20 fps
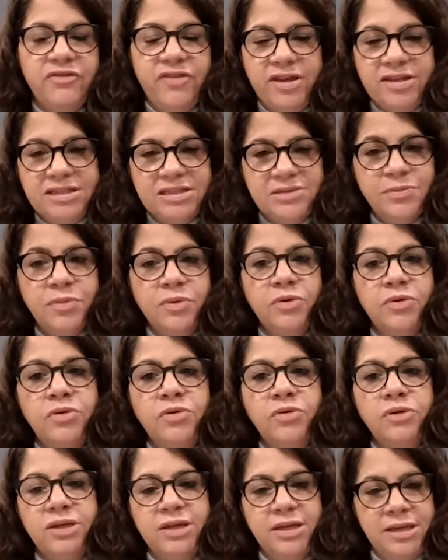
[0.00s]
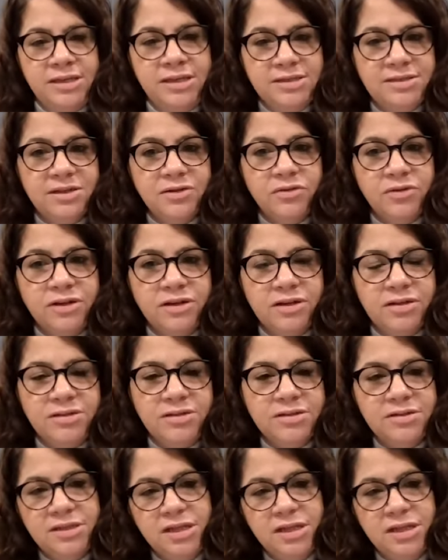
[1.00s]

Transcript: Facebook, Instagram,